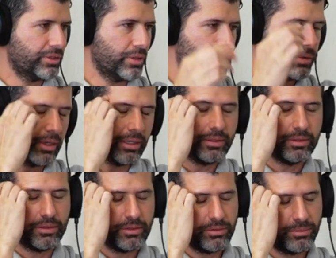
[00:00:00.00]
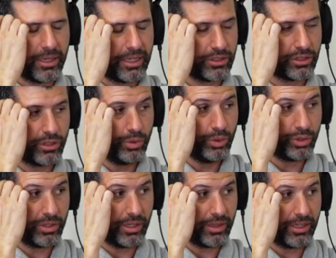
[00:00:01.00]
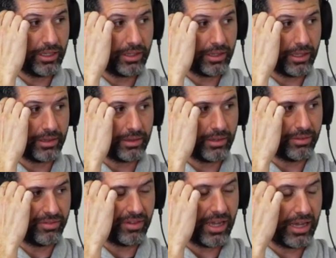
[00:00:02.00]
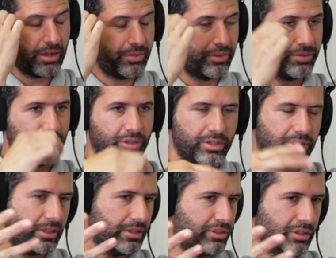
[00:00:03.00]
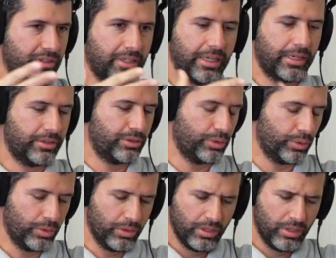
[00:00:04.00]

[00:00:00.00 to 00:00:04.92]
So by exclusion, I think that the valve, if you can just get it to